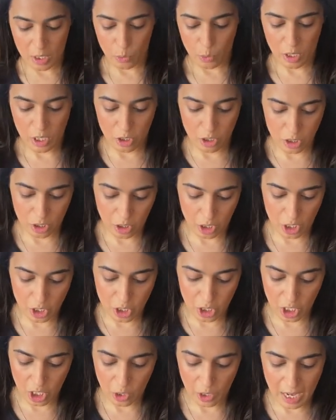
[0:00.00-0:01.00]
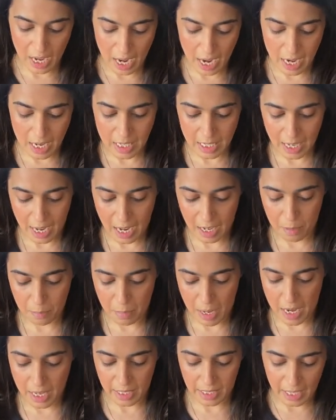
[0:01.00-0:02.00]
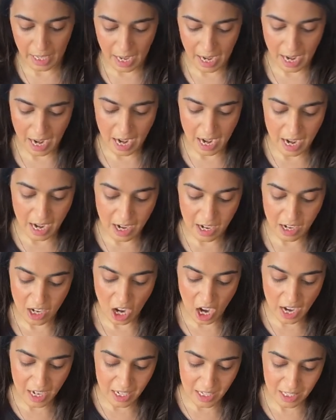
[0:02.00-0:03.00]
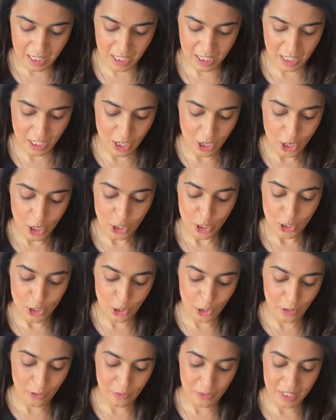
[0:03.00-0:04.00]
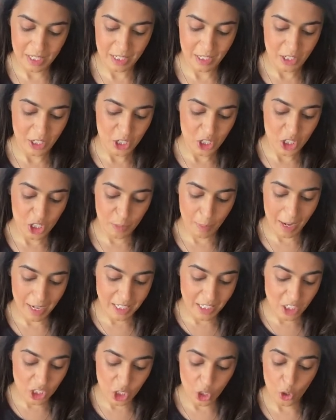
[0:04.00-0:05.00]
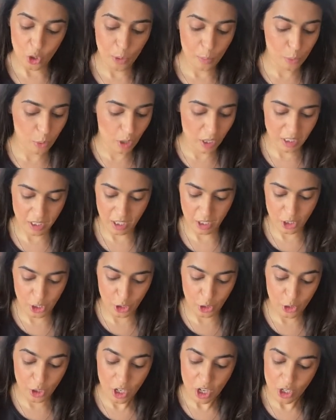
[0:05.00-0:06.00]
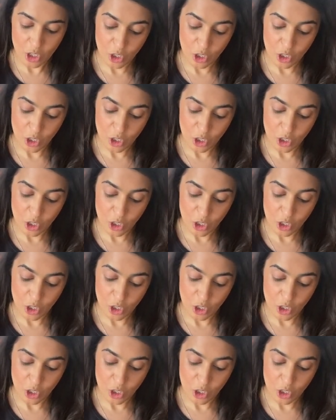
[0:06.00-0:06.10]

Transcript: we are just going to go ahead and make a nice soft chapatti dough or a paratha dough,